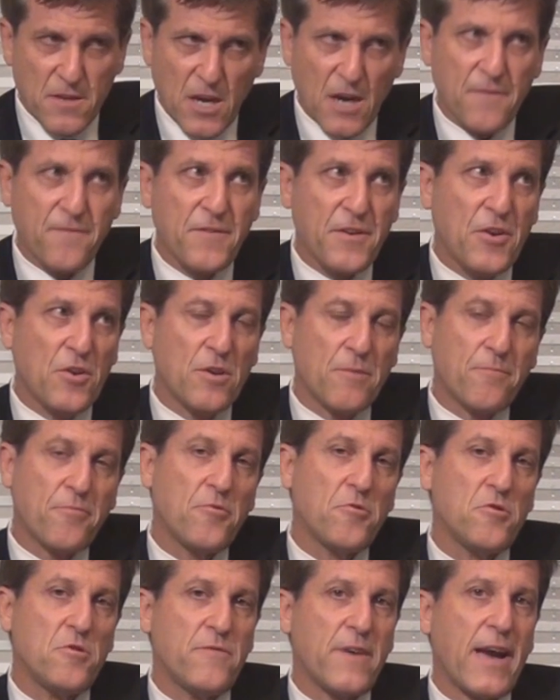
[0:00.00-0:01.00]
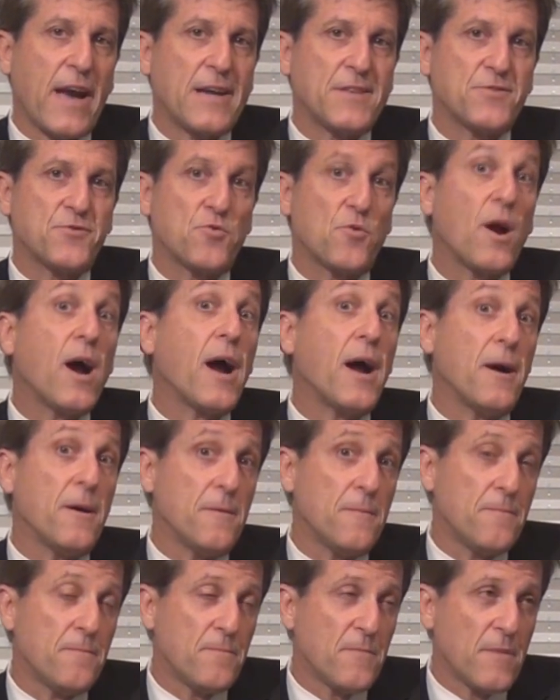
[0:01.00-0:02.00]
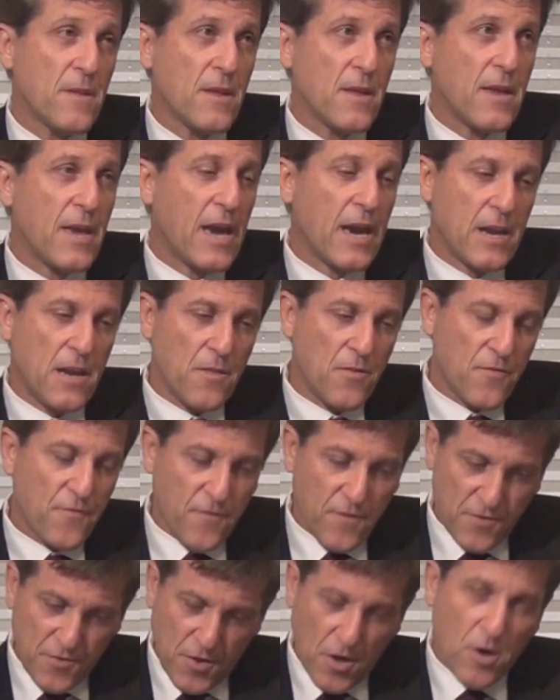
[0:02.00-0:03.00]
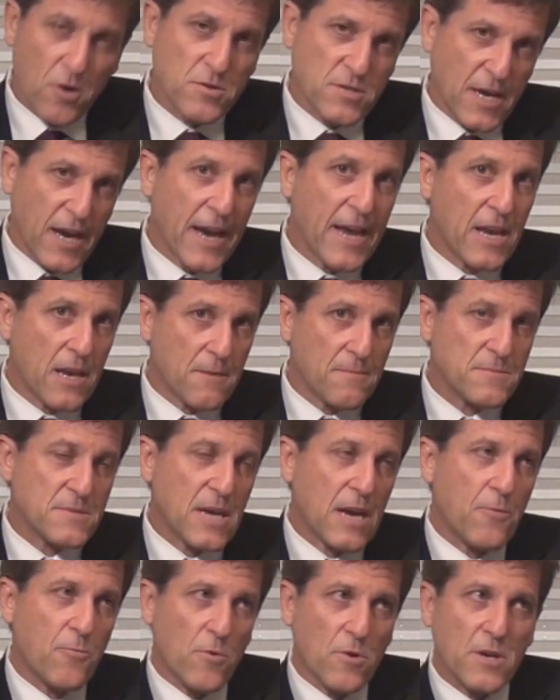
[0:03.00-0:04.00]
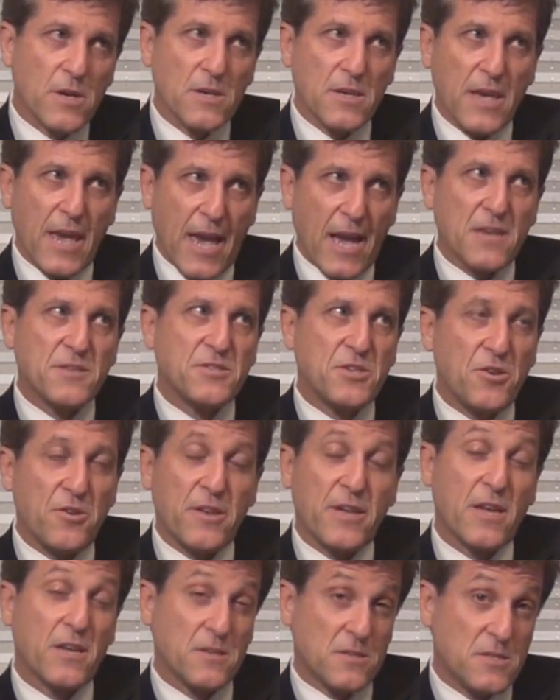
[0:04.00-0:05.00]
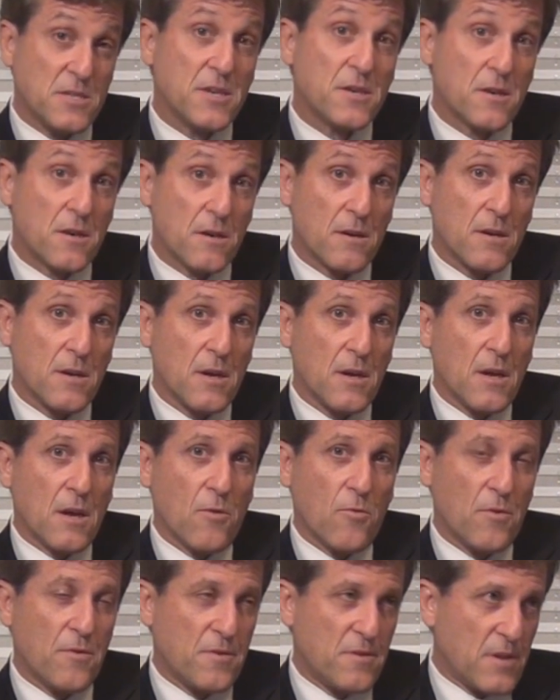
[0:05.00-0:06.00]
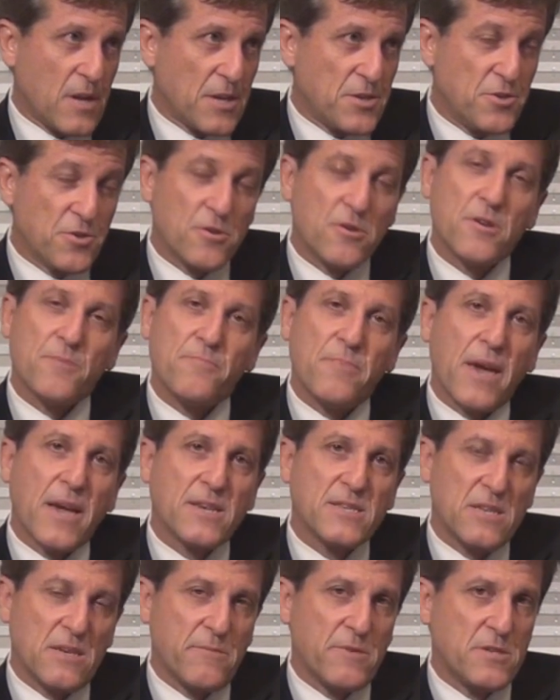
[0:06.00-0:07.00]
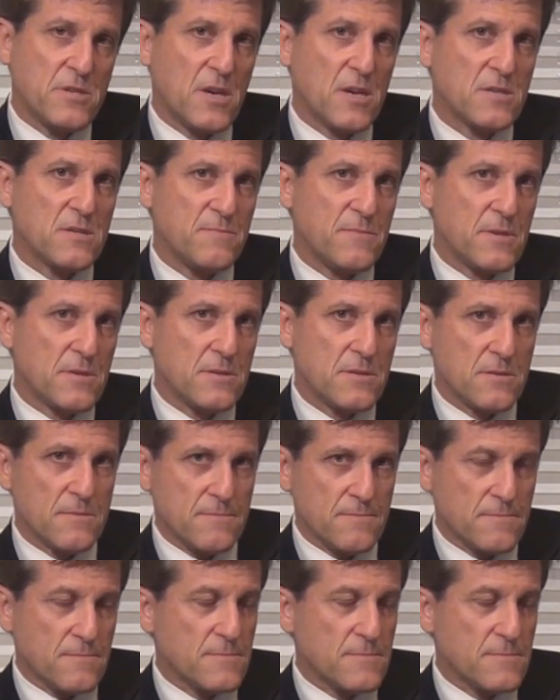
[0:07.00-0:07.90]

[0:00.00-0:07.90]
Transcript: tough for you to prove at trial. And for those items, I will ask you to consider whether or not you could make some adjustments.